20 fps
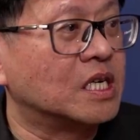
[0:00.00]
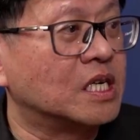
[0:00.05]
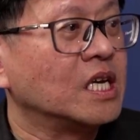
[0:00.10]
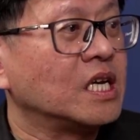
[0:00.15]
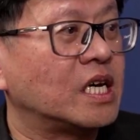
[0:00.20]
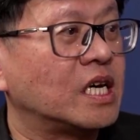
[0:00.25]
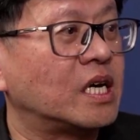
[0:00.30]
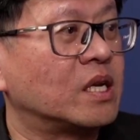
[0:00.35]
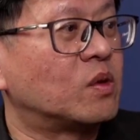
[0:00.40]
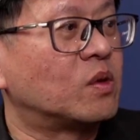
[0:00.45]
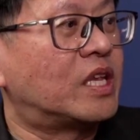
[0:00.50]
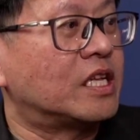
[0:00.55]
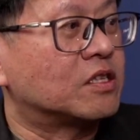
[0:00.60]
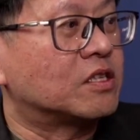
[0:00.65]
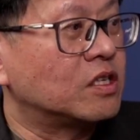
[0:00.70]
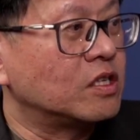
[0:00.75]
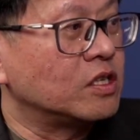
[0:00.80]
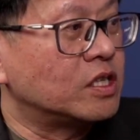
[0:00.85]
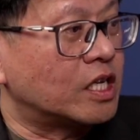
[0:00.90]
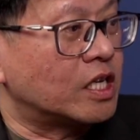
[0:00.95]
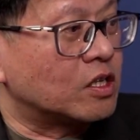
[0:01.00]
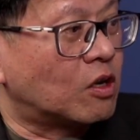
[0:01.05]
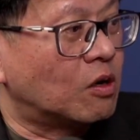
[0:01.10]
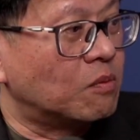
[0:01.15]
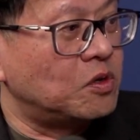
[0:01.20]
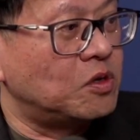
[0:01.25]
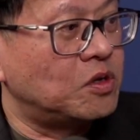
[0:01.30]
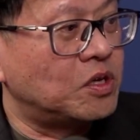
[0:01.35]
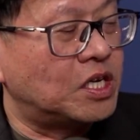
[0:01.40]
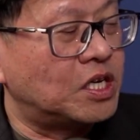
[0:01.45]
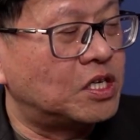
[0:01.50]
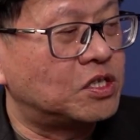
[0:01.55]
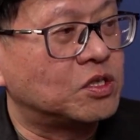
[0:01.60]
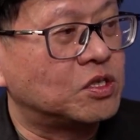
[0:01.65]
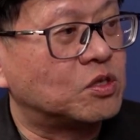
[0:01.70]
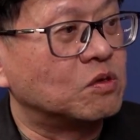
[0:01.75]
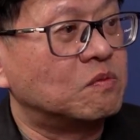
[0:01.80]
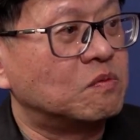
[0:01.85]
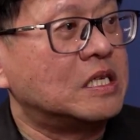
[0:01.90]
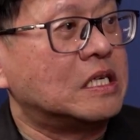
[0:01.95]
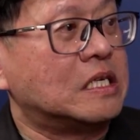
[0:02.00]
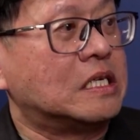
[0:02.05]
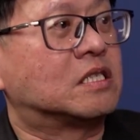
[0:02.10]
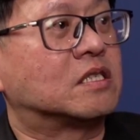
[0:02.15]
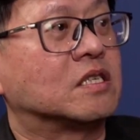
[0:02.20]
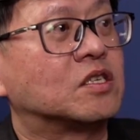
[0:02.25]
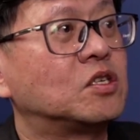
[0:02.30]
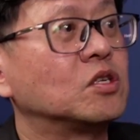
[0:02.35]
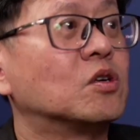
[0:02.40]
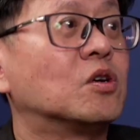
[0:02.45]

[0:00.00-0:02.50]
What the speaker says: and that communication to me is secure,